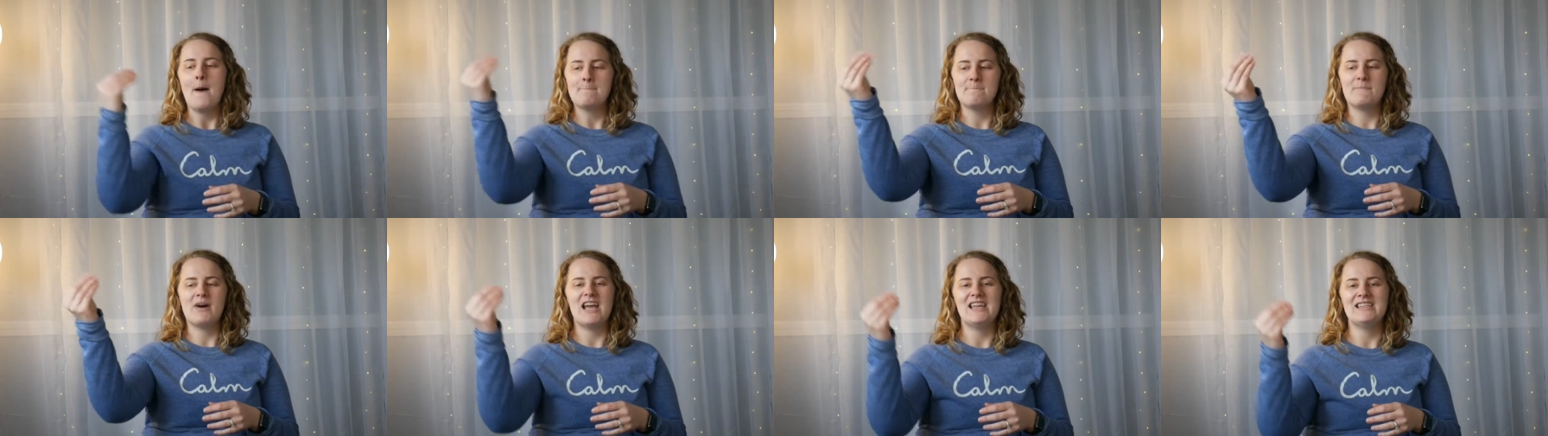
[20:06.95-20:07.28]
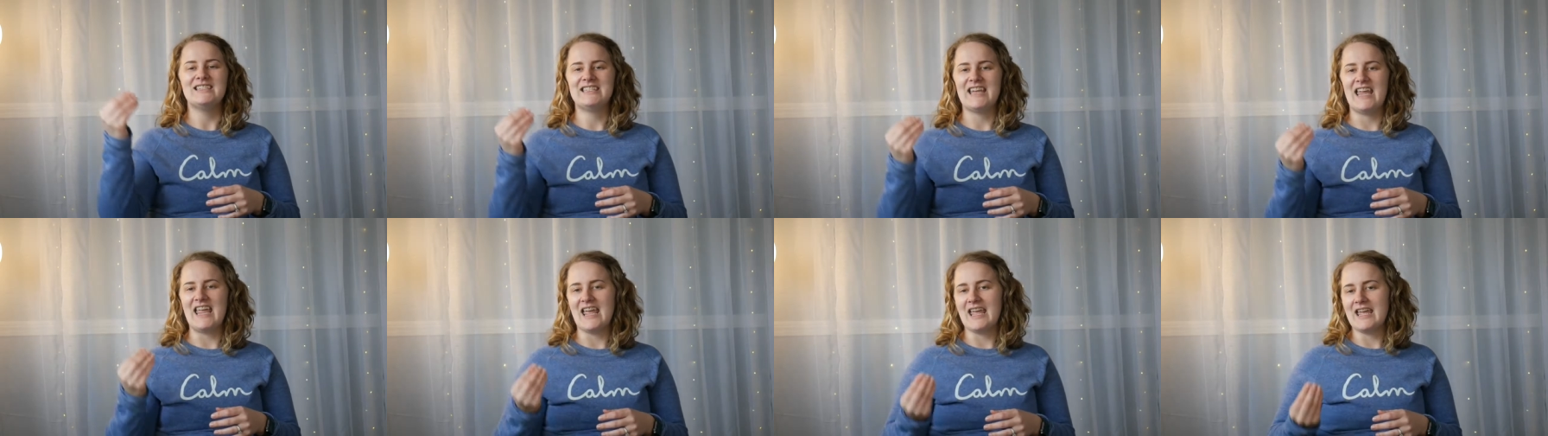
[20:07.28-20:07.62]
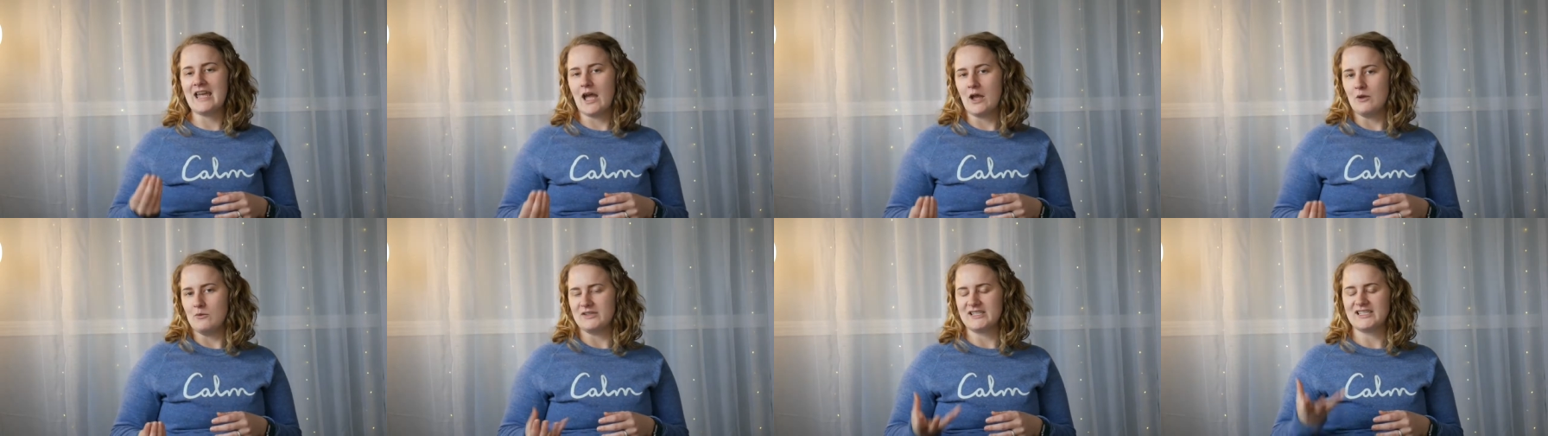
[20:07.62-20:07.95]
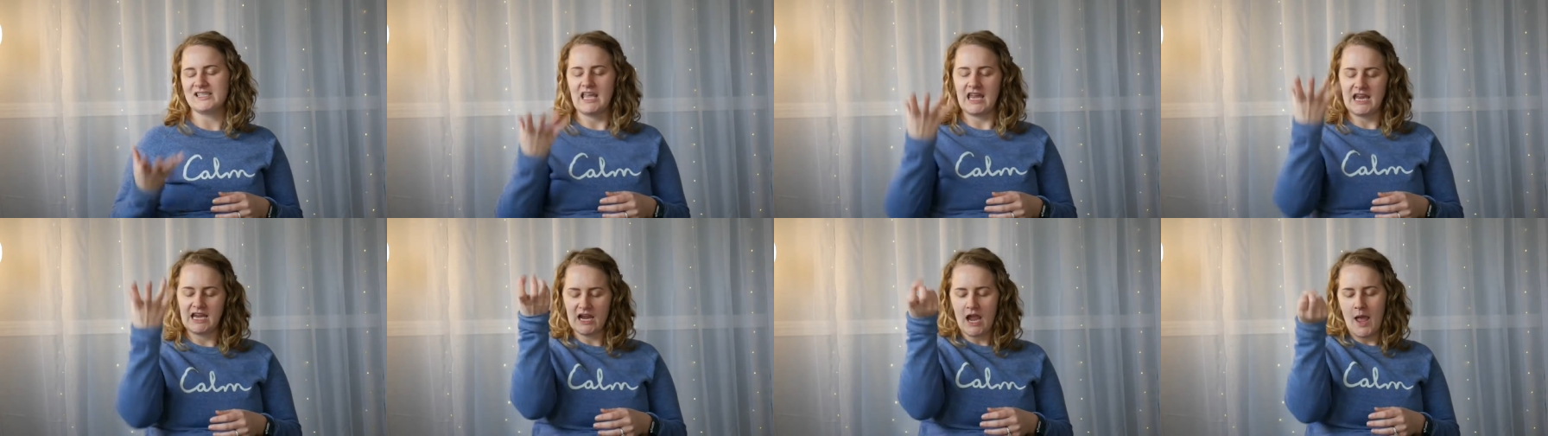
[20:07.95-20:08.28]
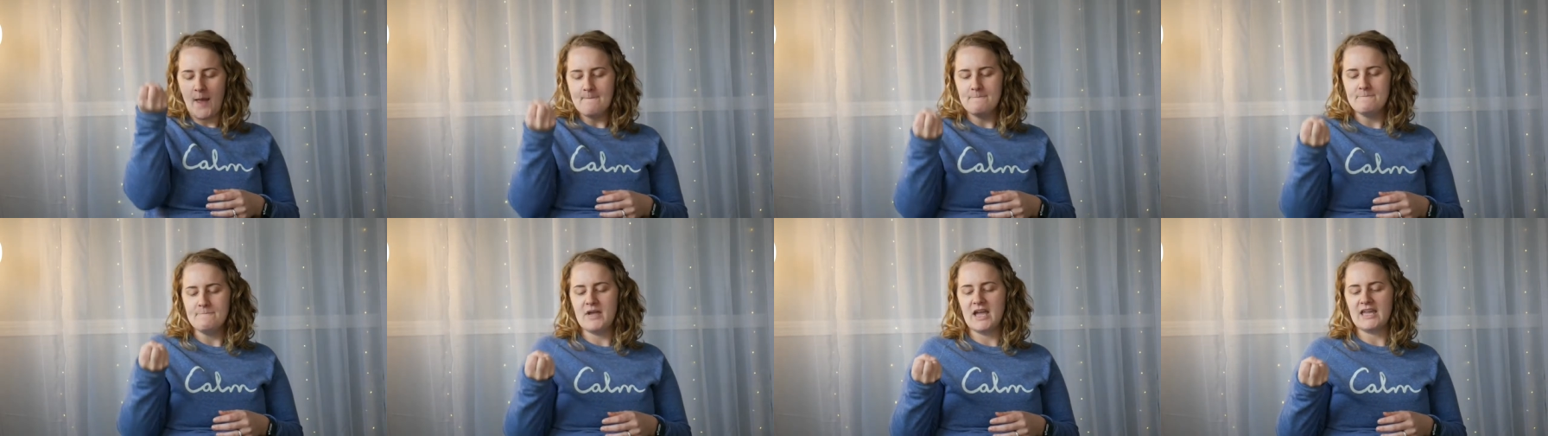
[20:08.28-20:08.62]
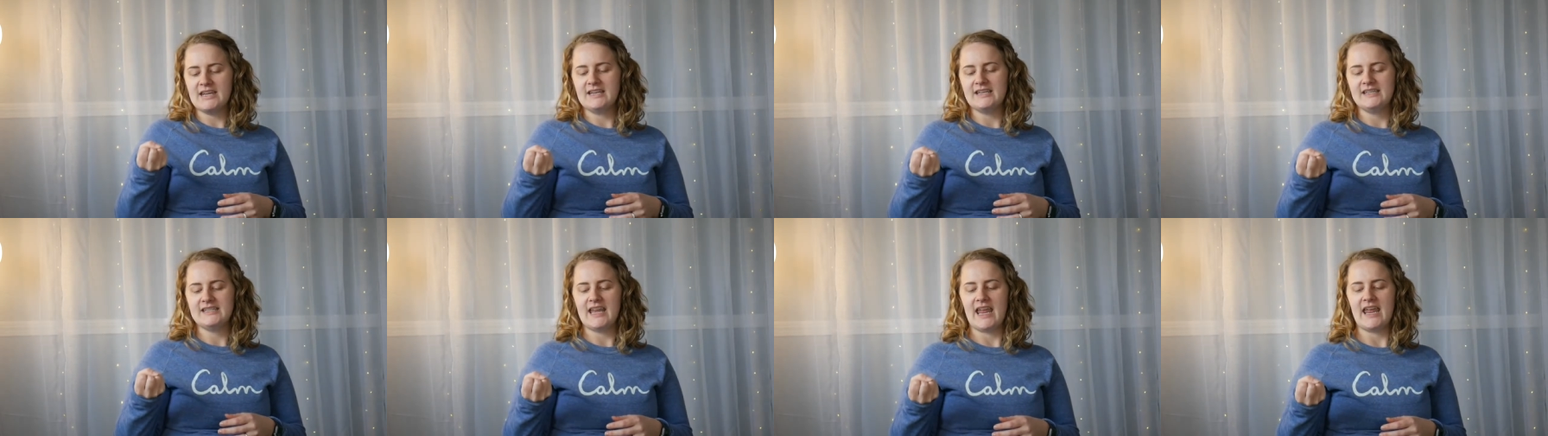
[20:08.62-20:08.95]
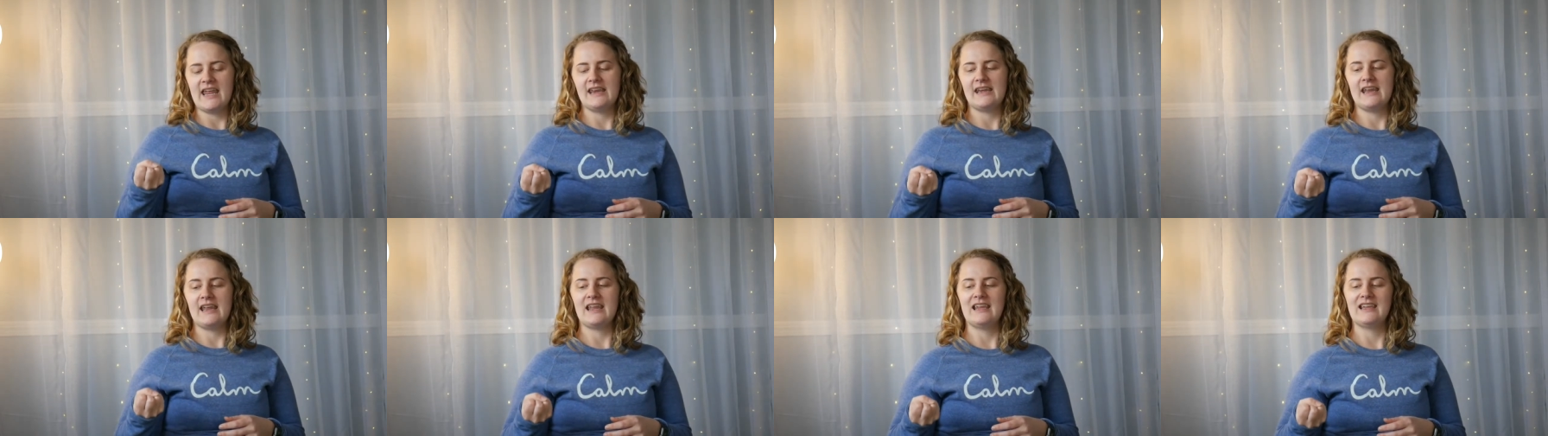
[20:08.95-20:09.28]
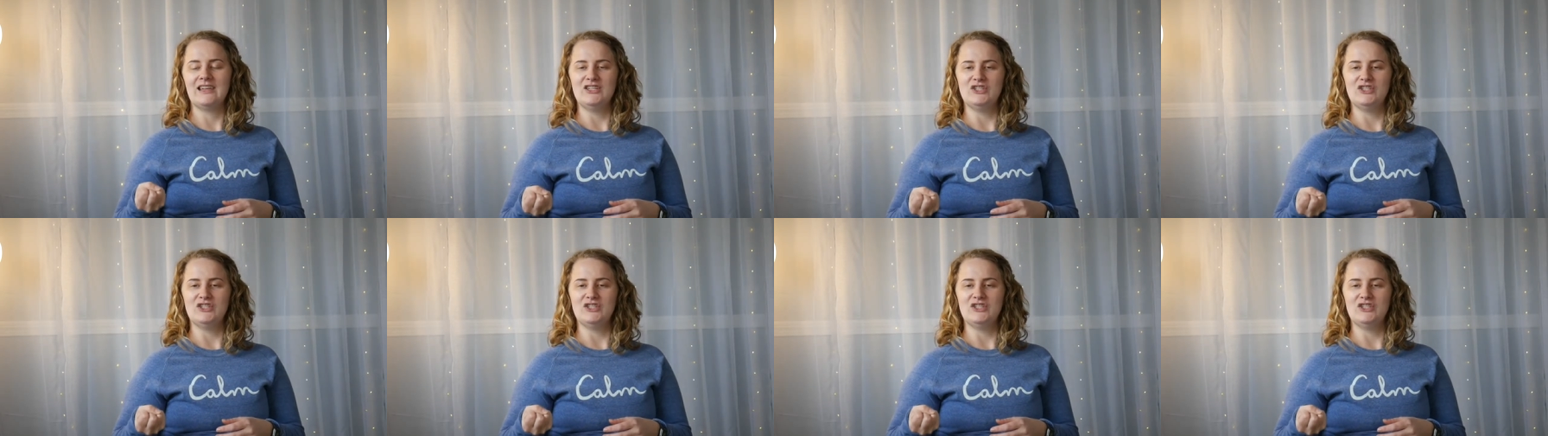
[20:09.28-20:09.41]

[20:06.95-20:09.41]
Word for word: by day I was like meditating